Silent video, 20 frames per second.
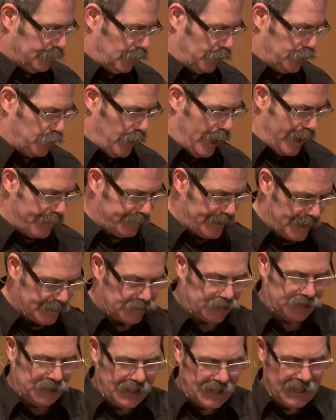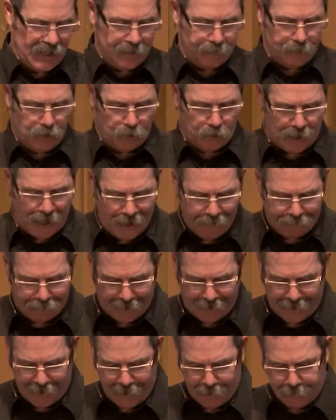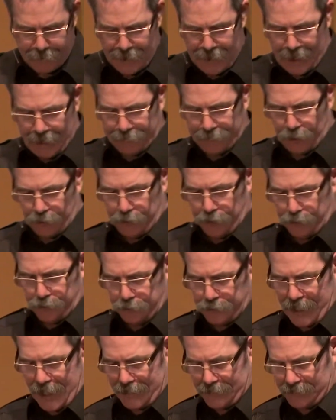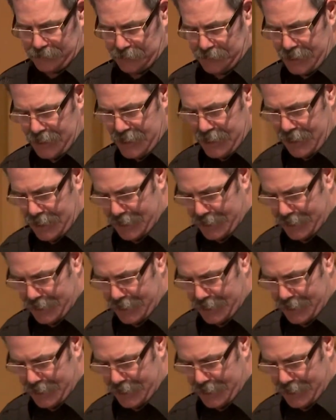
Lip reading: Though you have not seen him, you love him, and though you do not see